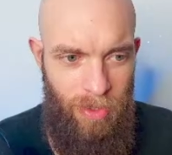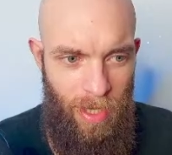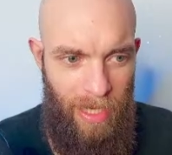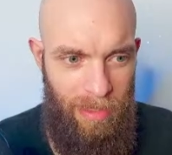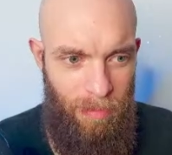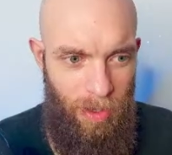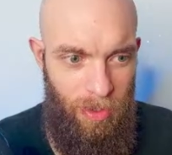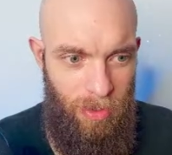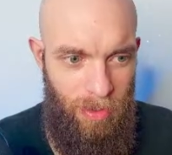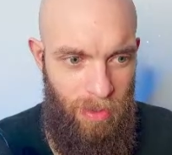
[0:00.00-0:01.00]
like the
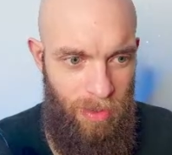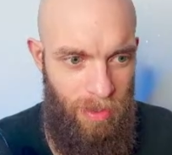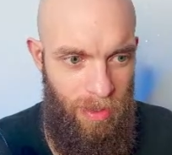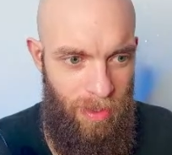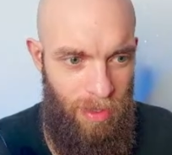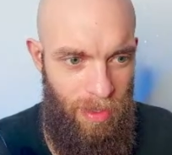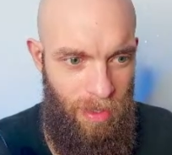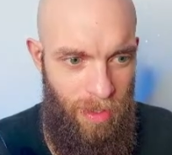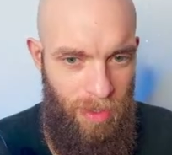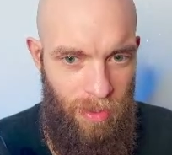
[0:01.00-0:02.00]
box?
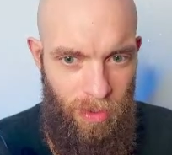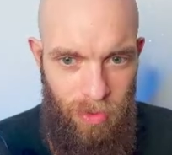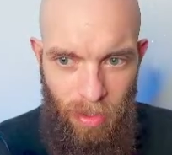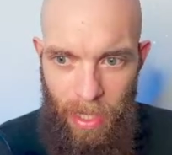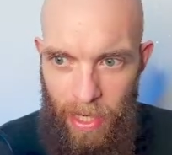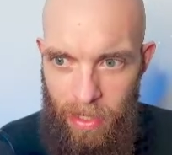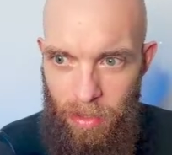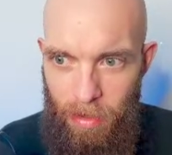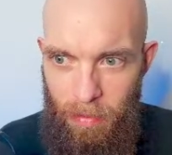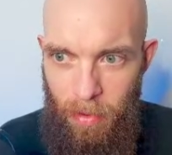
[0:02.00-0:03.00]
Don't you like a
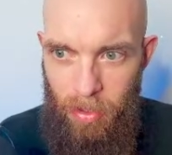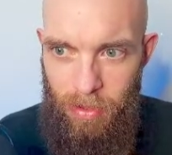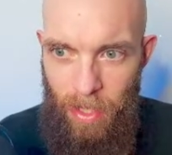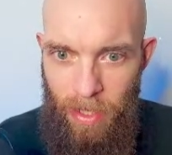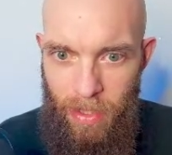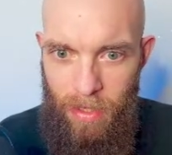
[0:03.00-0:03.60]
little box there?